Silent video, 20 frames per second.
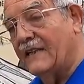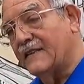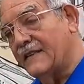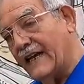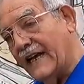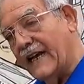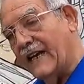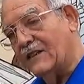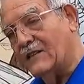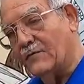
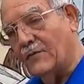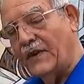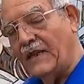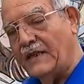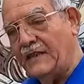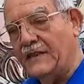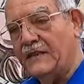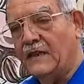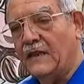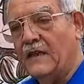Tejas
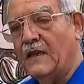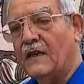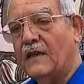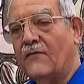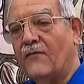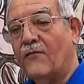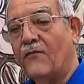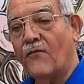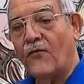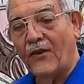means
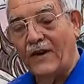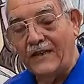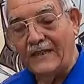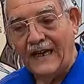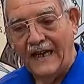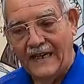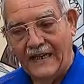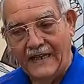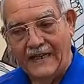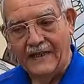
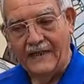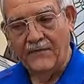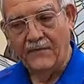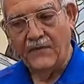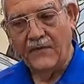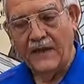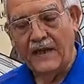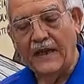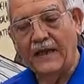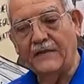friendly
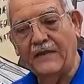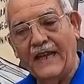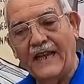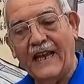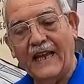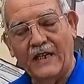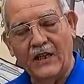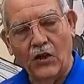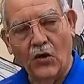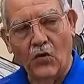in the
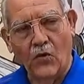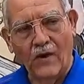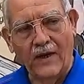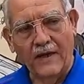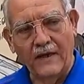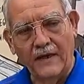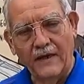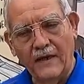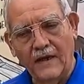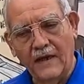
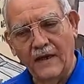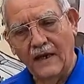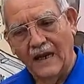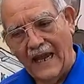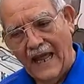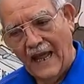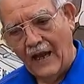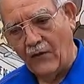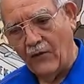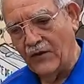Caddoan
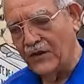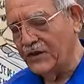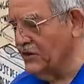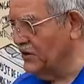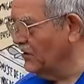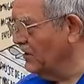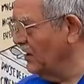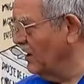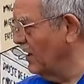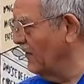language
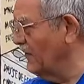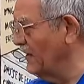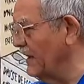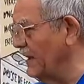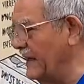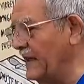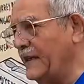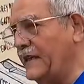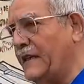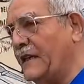of the
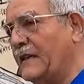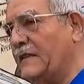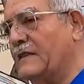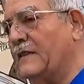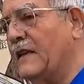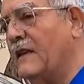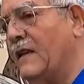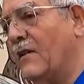Indians.